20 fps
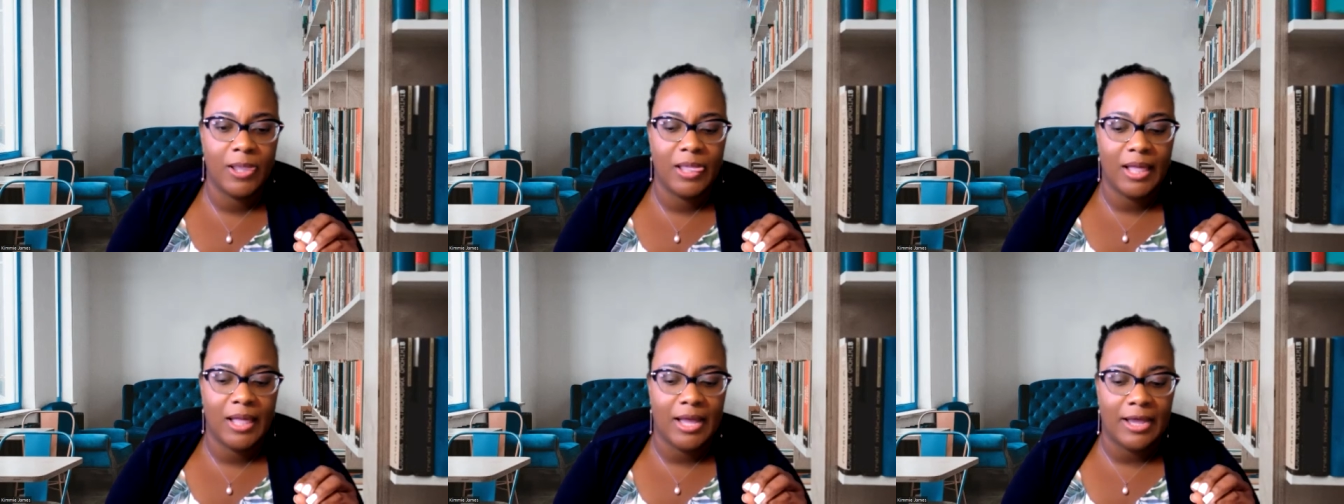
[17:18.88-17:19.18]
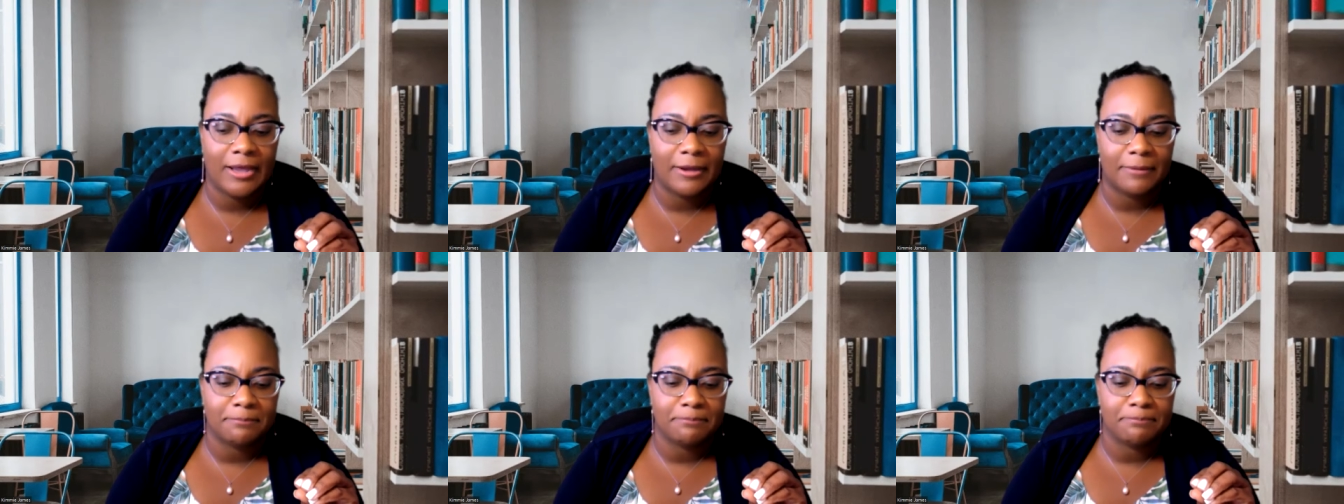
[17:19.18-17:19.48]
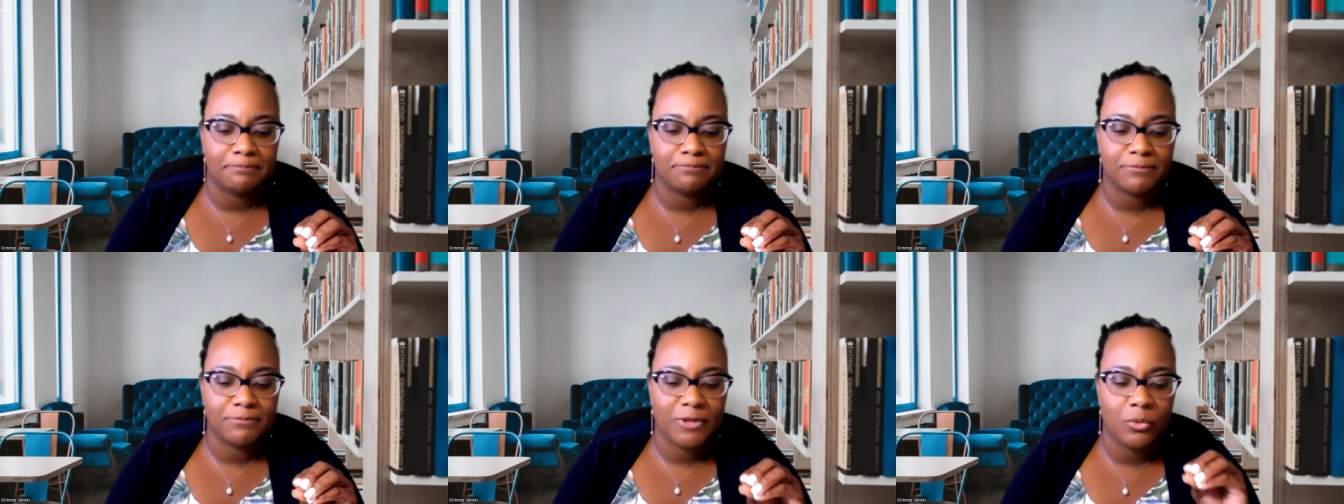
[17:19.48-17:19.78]

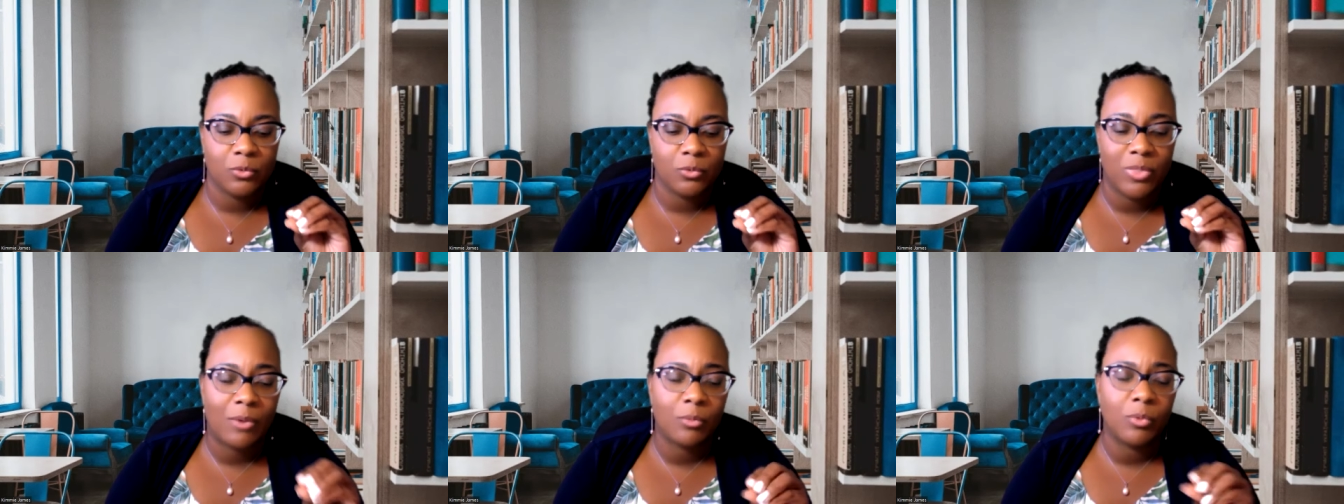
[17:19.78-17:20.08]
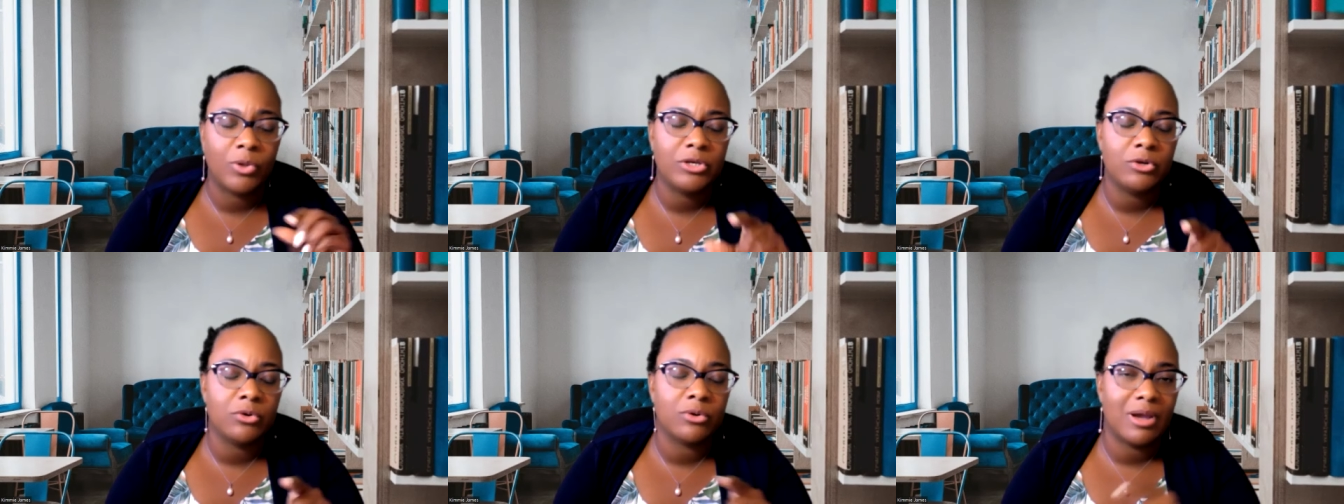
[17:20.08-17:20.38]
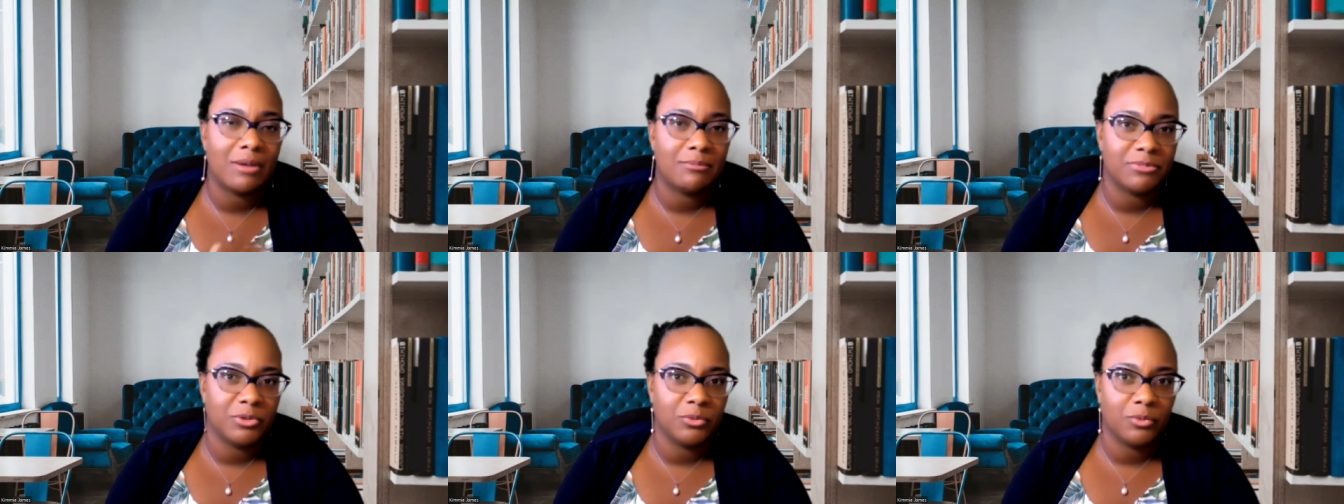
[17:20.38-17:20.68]
That when you
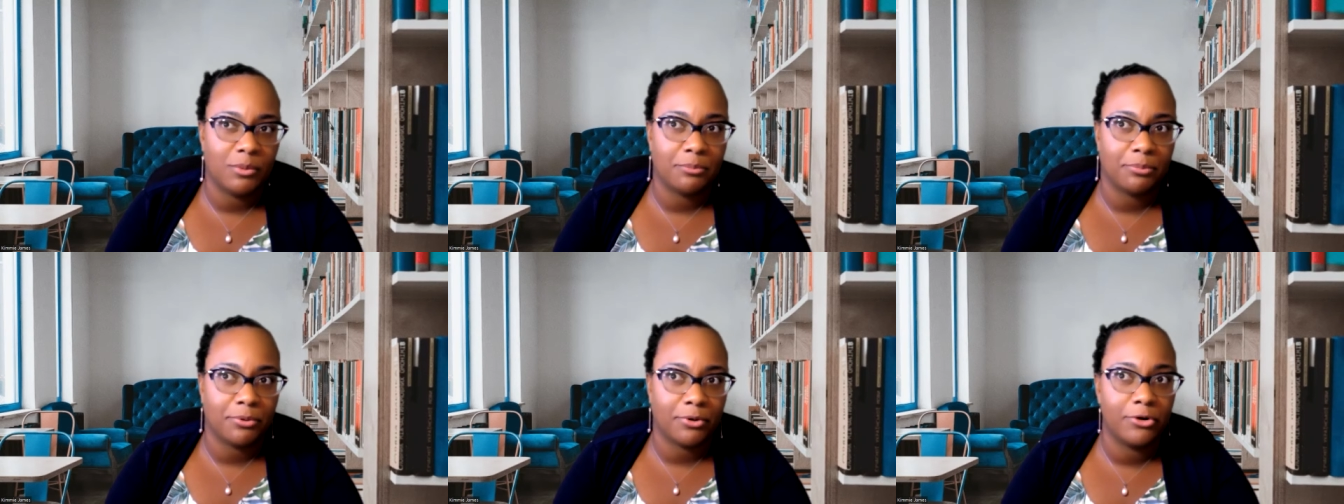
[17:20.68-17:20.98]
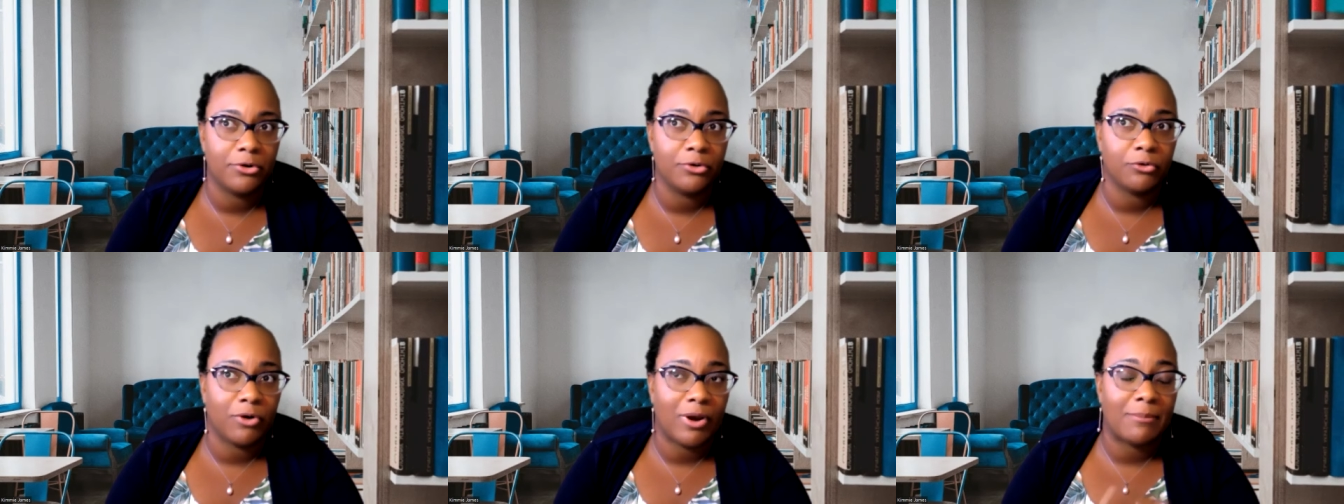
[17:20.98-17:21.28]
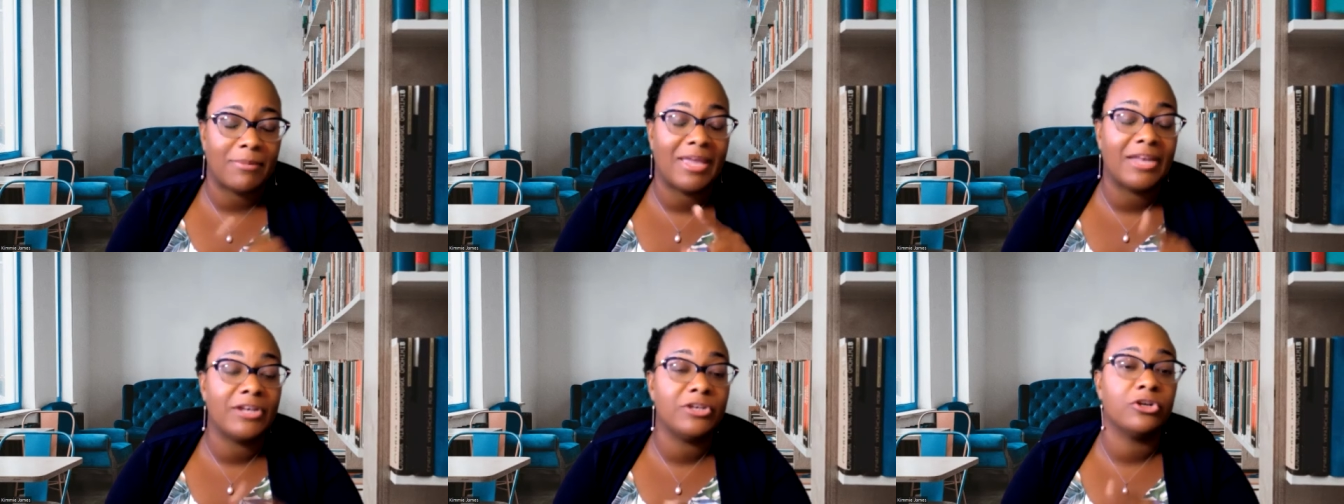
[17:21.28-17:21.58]
come through a
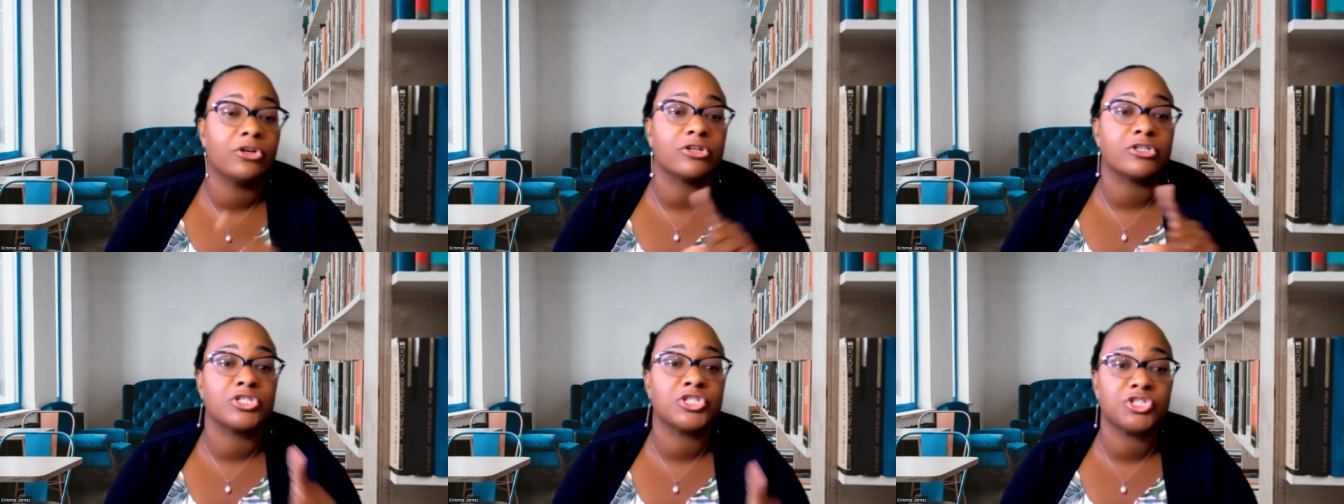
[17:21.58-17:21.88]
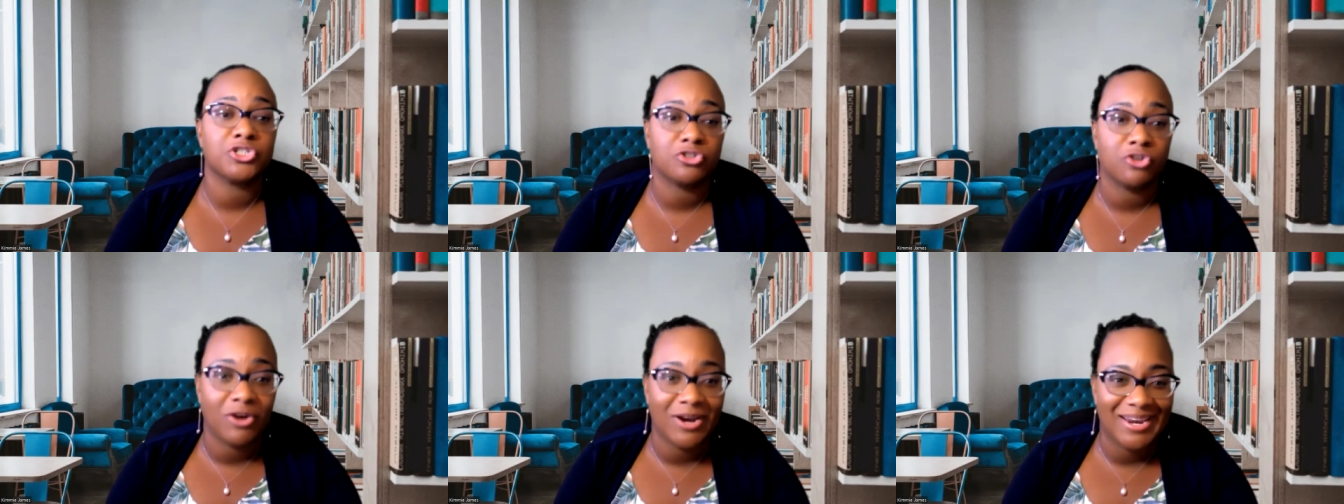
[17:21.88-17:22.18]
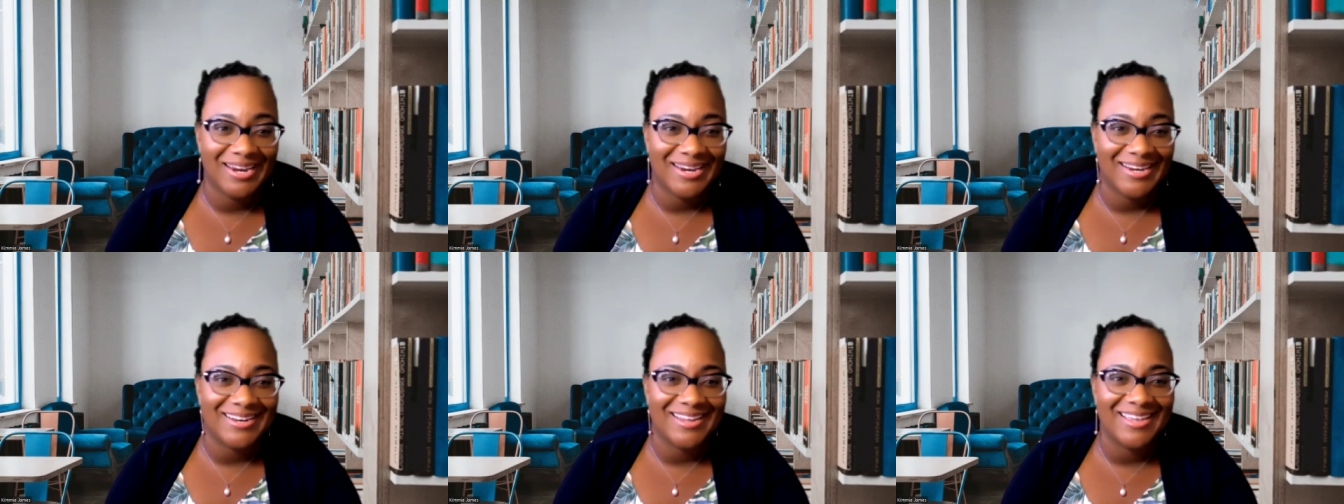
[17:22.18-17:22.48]
program and you're
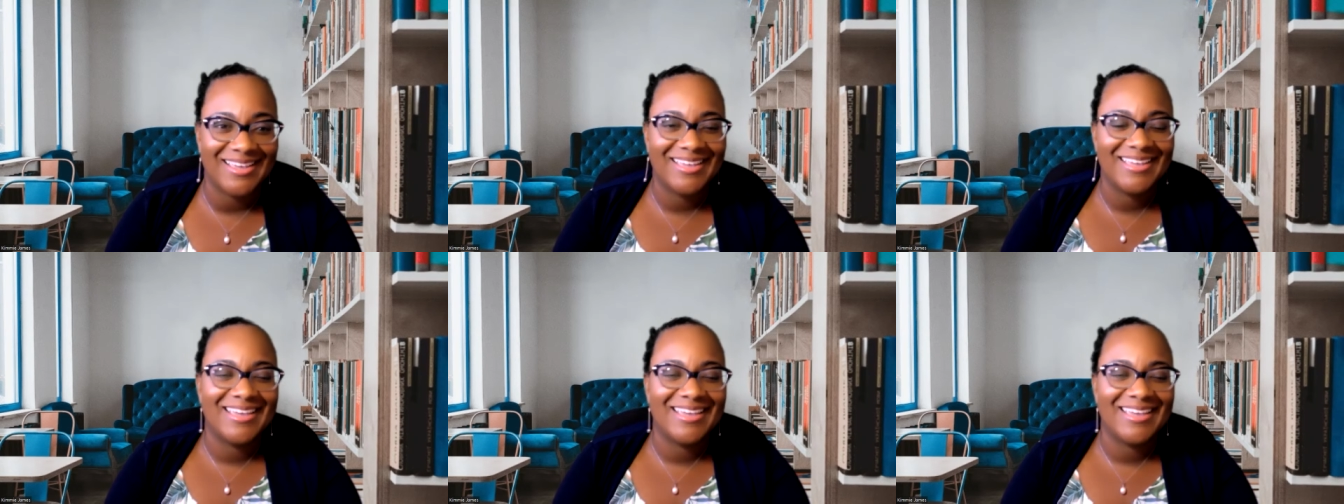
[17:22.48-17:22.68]
trained